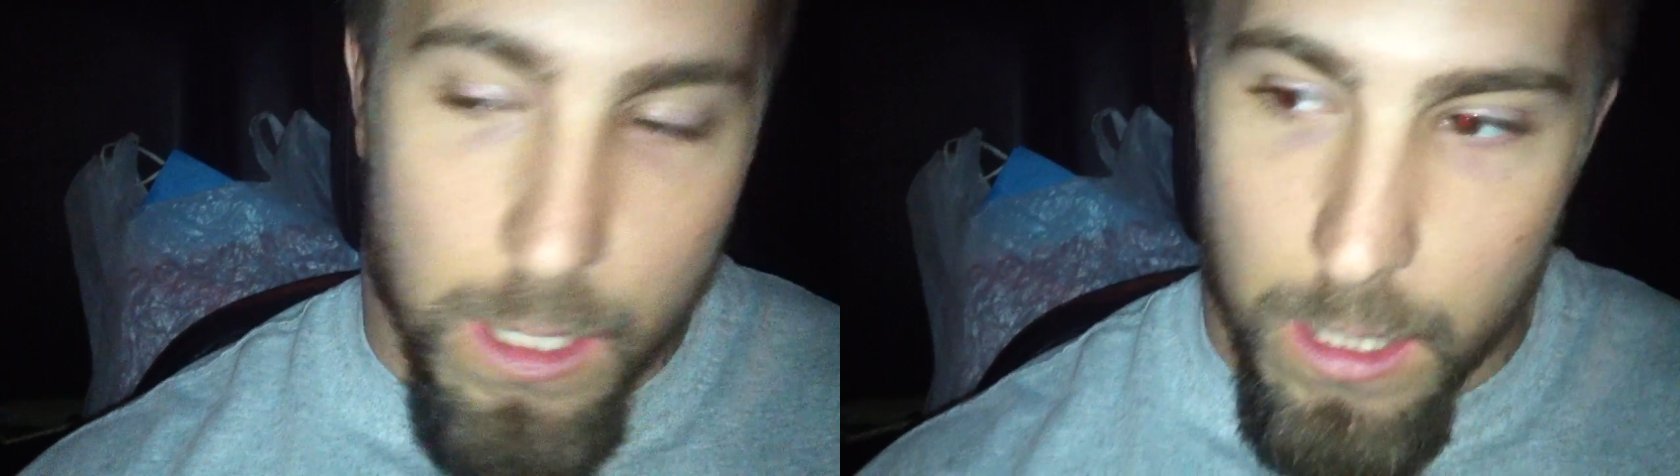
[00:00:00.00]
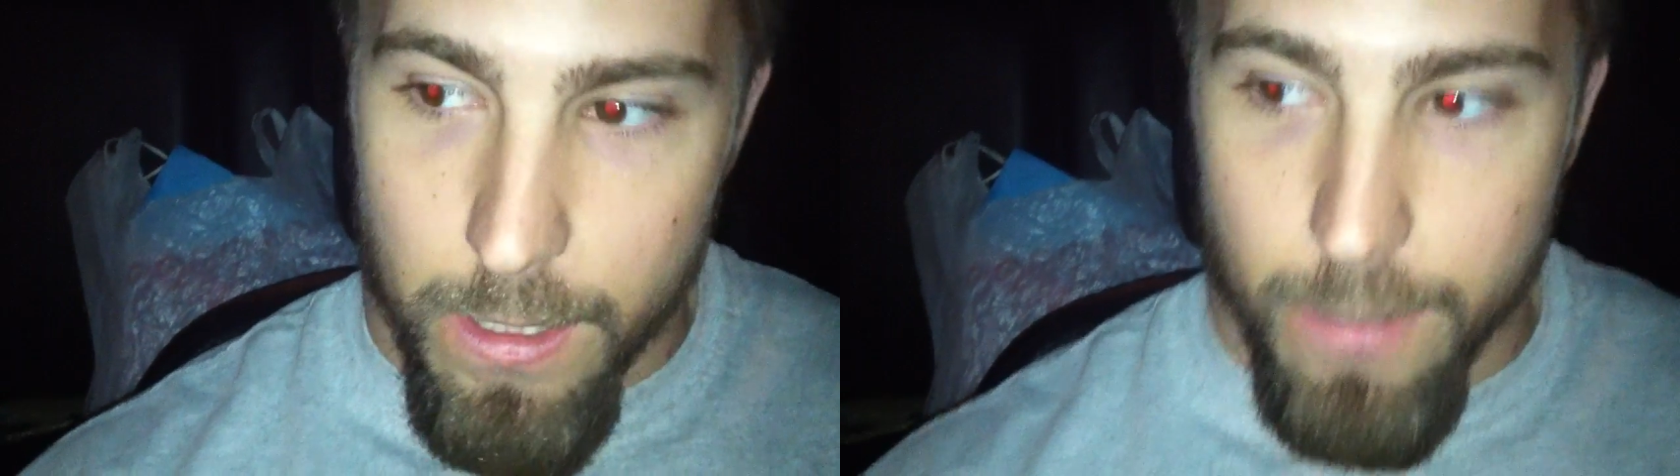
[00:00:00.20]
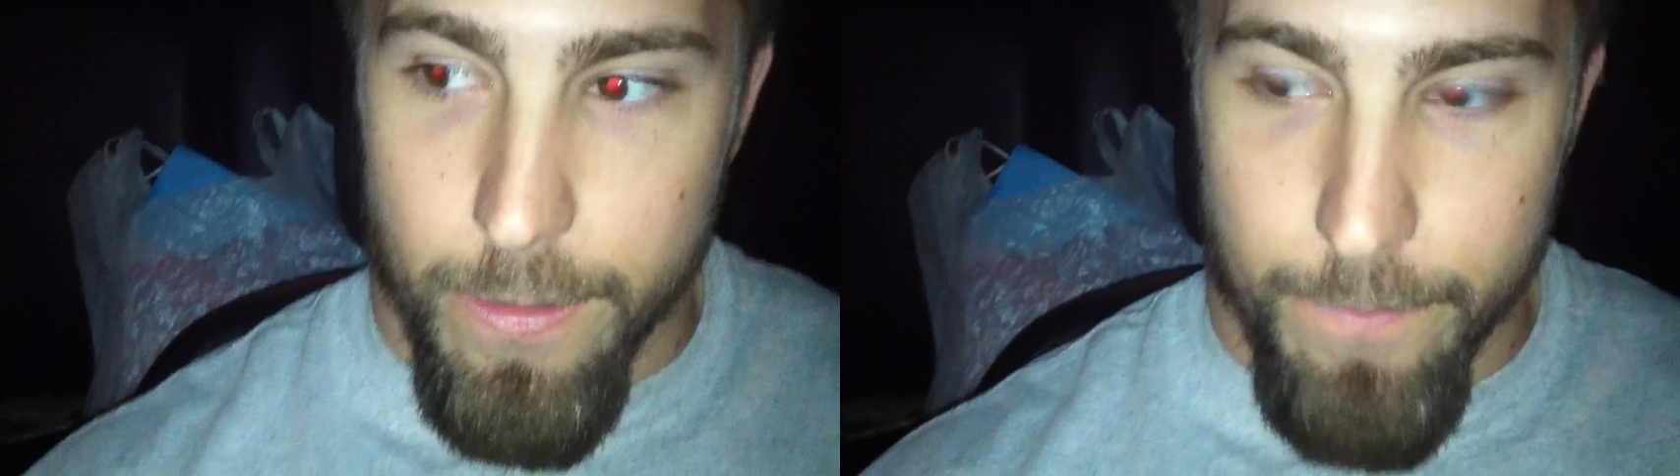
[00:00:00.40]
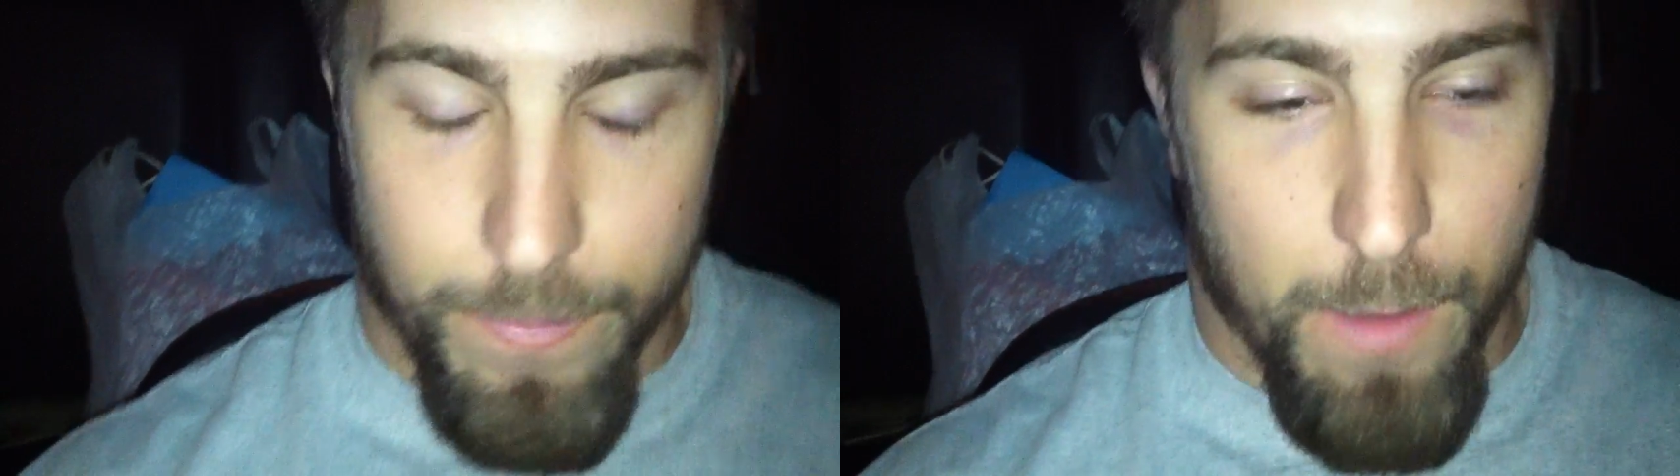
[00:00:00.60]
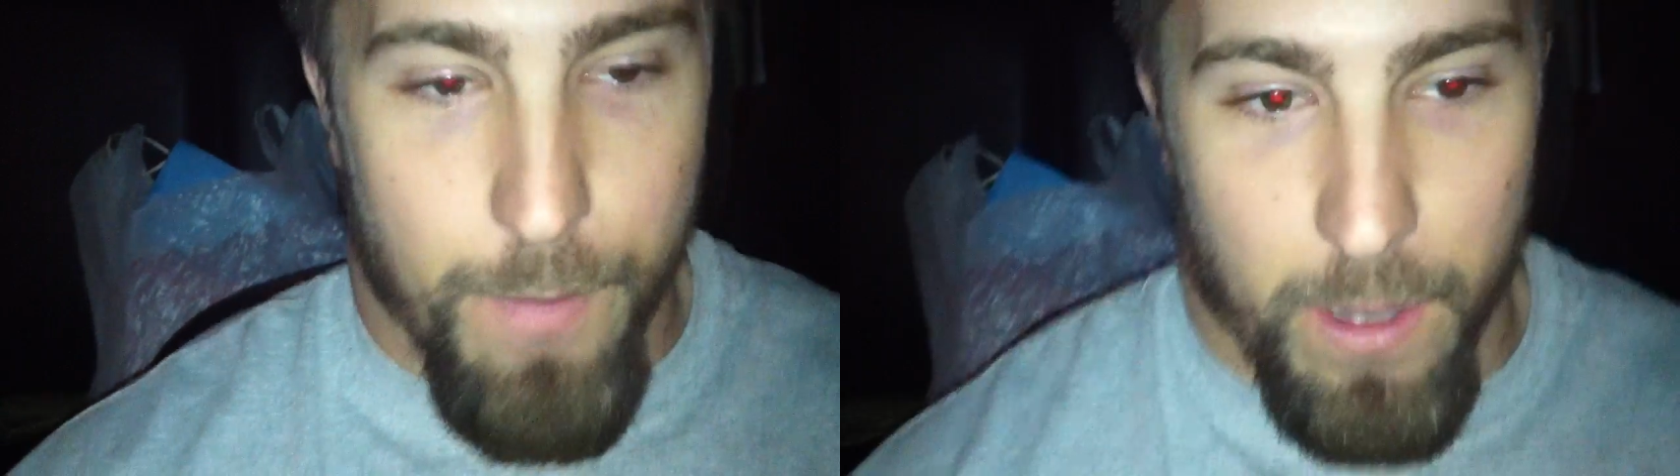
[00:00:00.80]

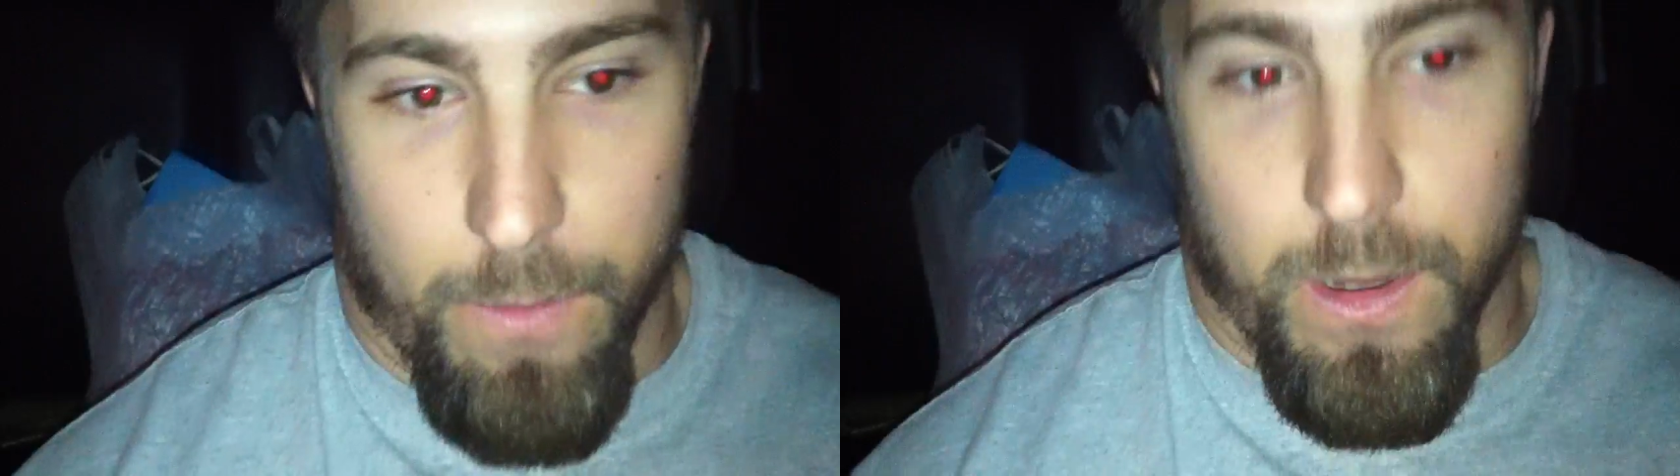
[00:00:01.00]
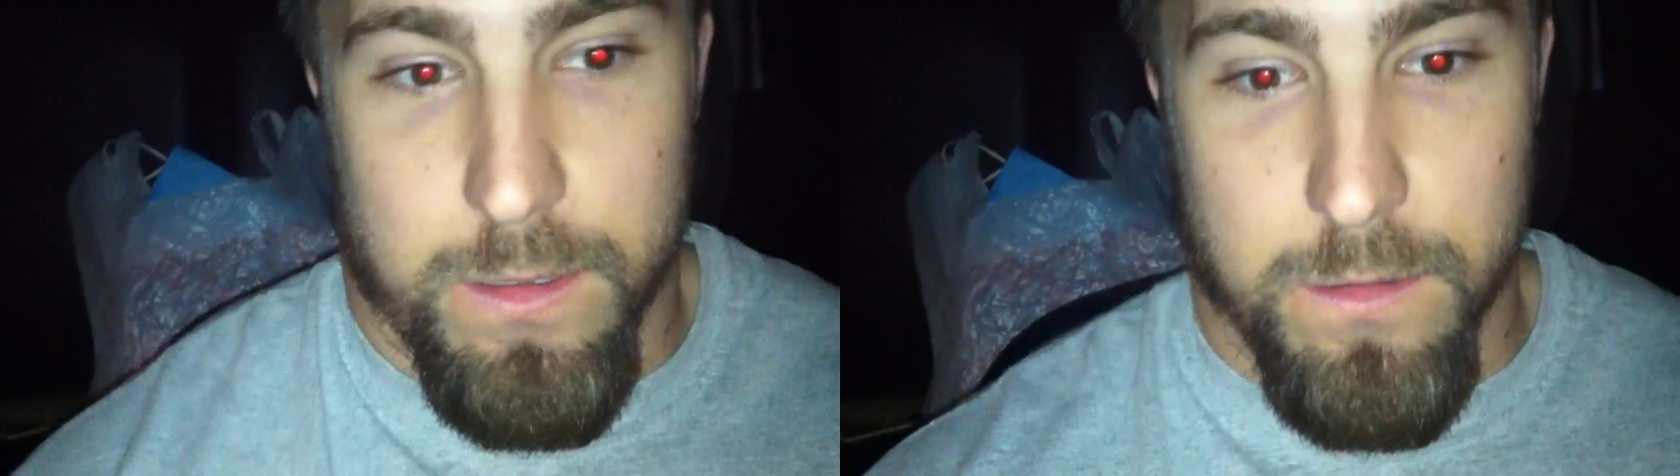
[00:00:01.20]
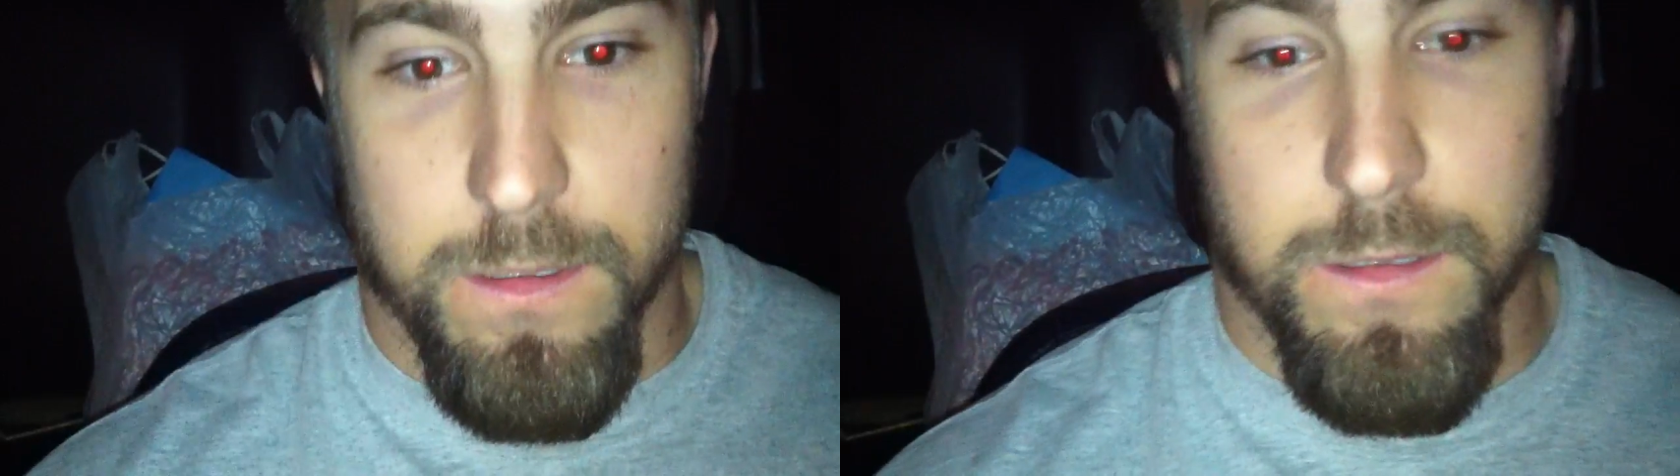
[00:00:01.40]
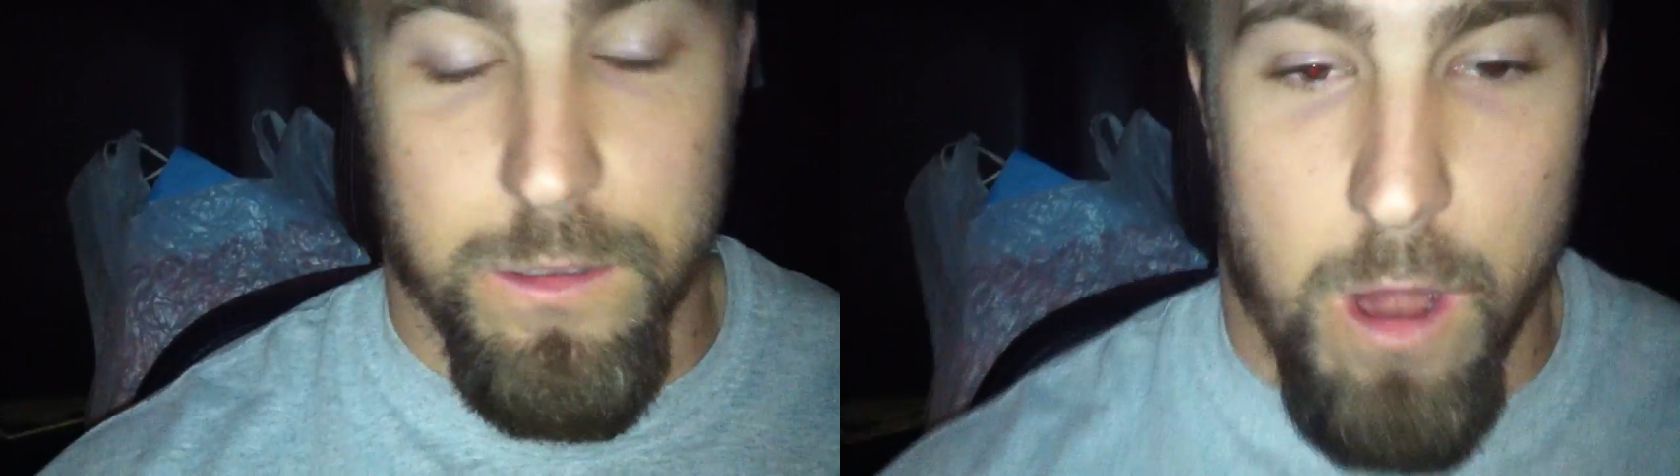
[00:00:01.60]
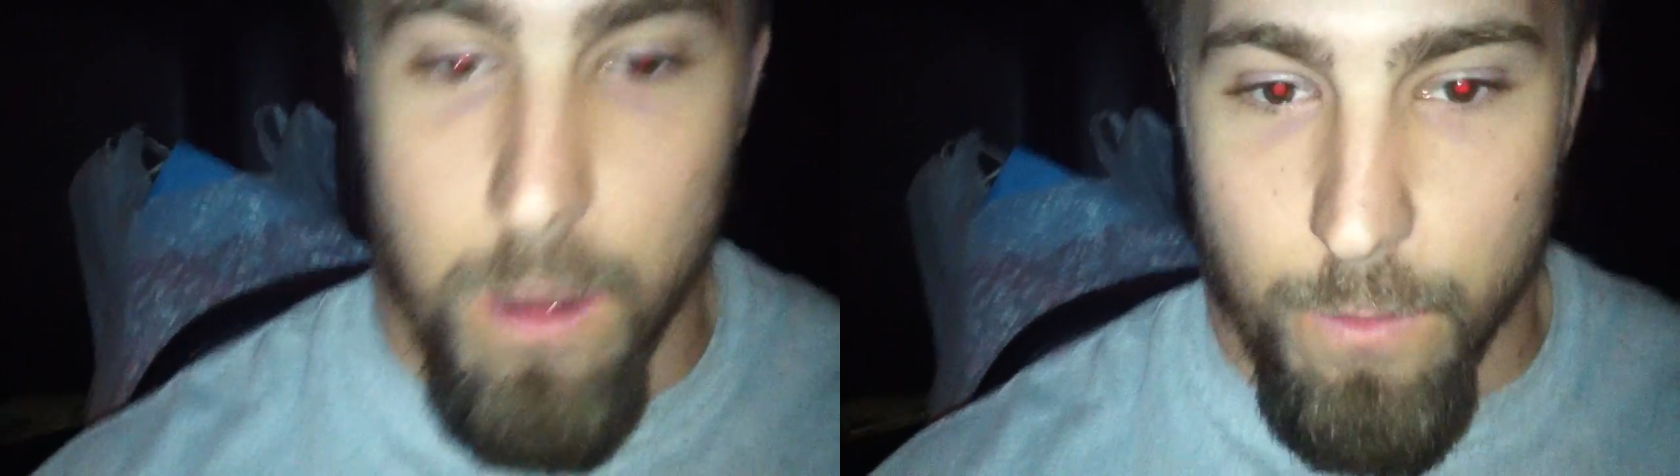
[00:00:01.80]
A bigger muscle is a
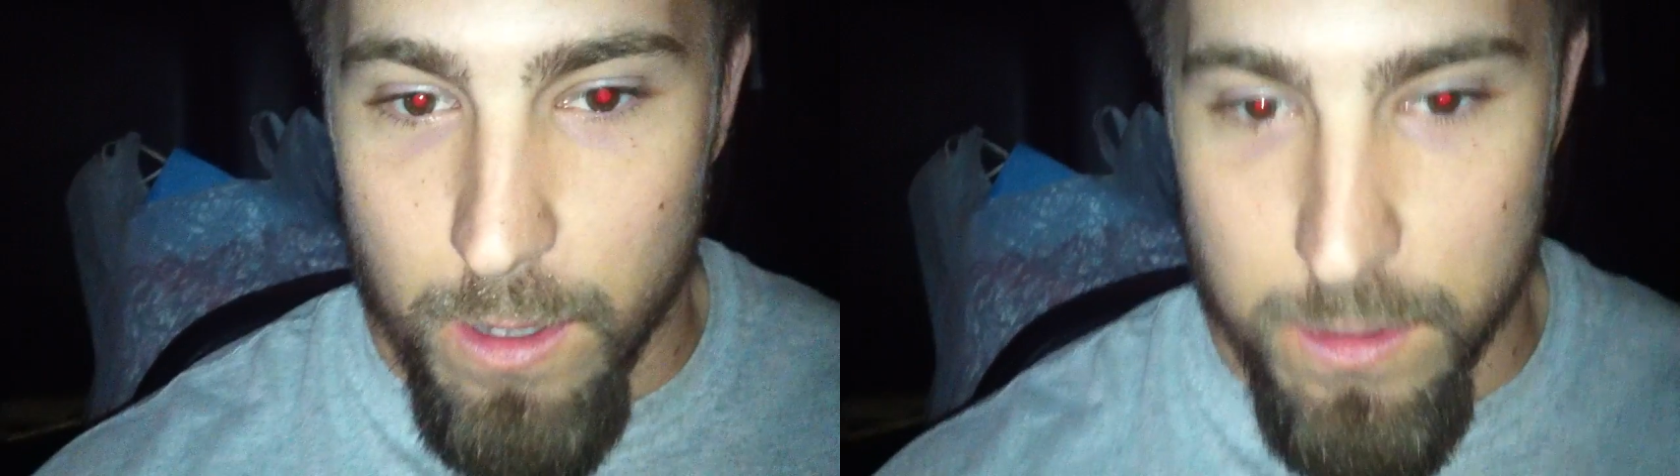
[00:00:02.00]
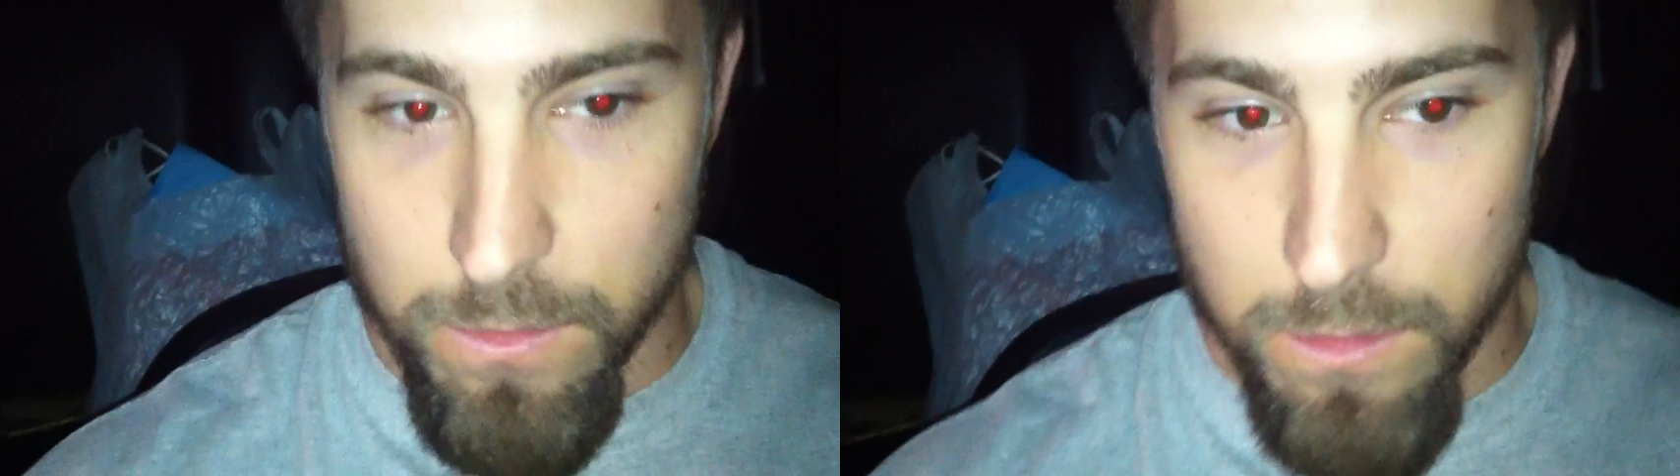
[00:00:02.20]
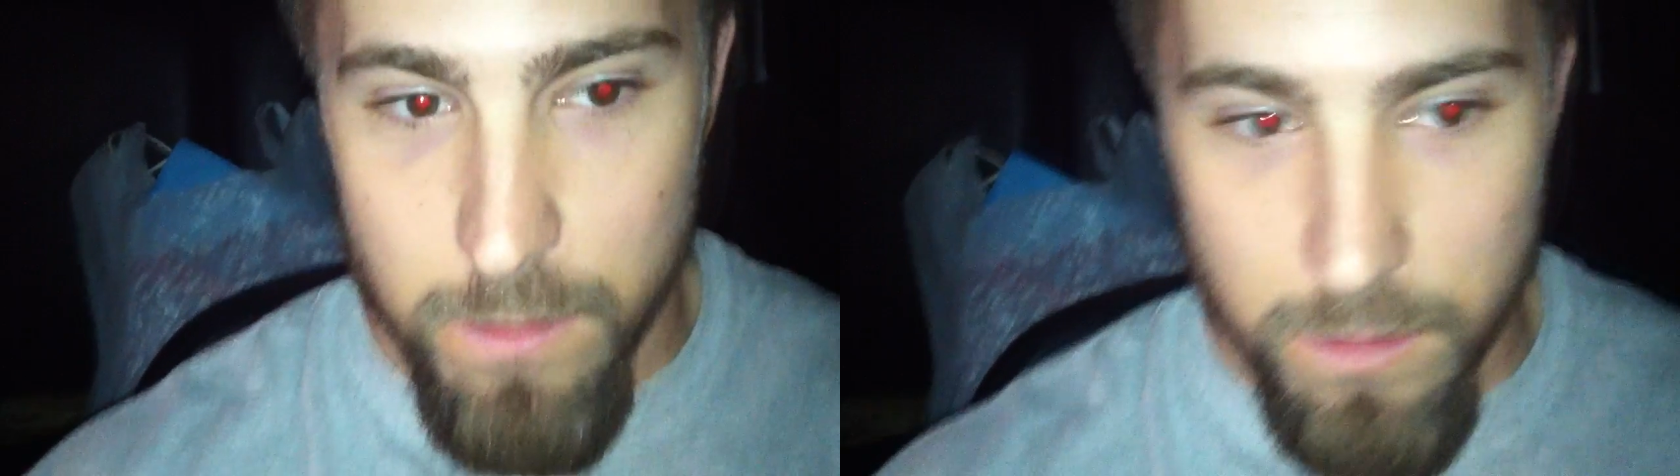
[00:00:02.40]
stronger muscle,